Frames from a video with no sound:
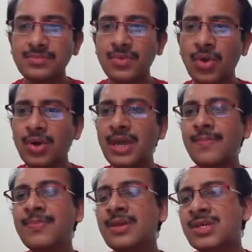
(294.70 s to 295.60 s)

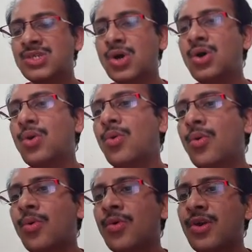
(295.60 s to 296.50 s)
Okay, so
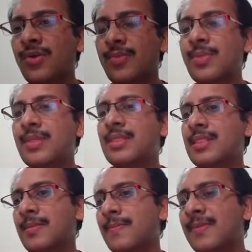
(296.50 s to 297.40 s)

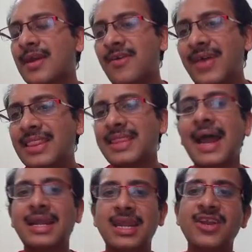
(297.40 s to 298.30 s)
given
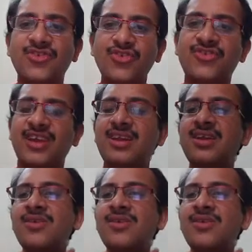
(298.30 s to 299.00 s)
that intuition,